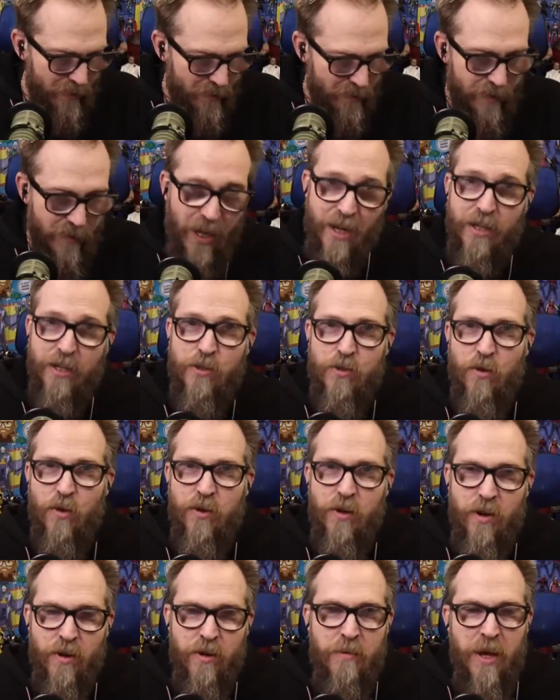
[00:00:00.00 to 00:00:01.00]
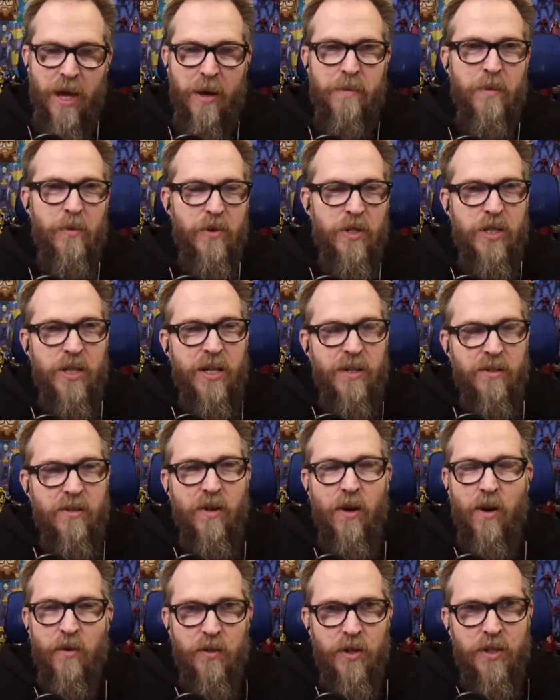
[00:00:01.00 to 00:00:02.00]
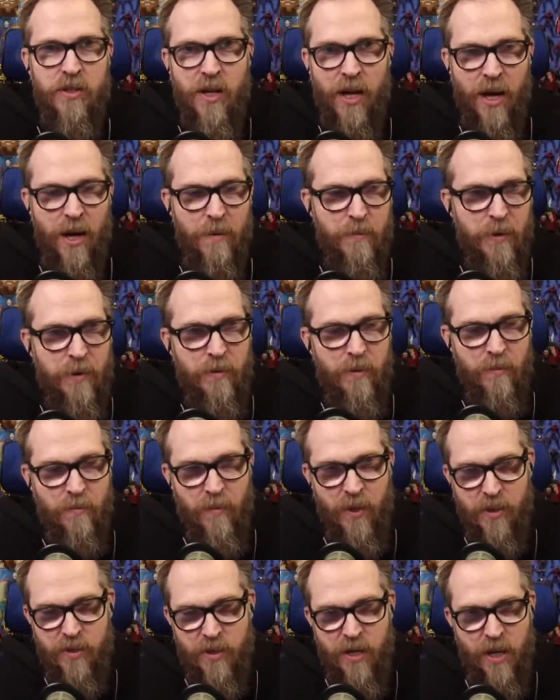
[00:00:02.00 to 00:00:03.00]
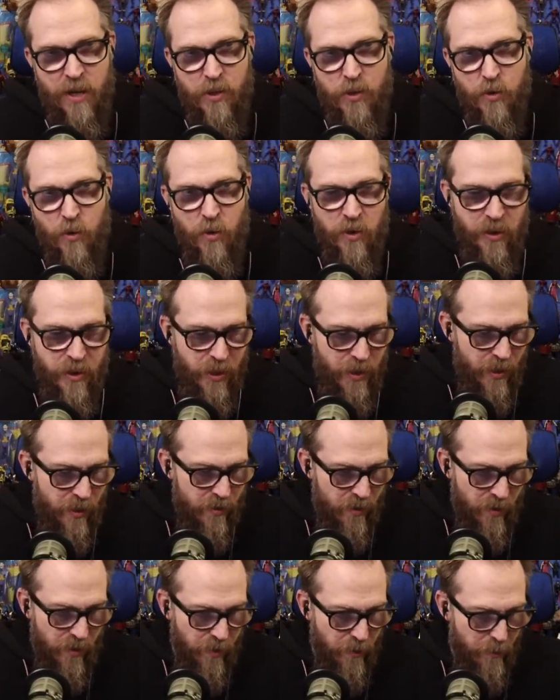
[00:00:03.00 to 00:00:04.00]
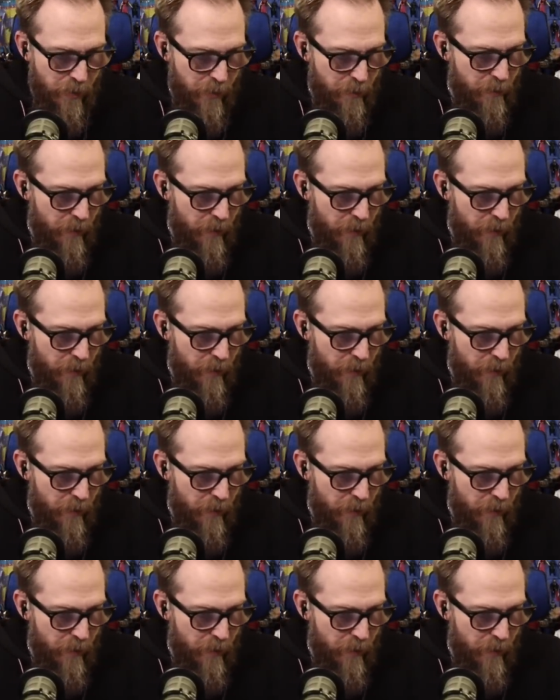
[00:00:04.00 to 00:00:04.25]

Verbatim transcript: Not extraordinary. Yeah, but when she gets over the top and mustache twirly, it gets a little bit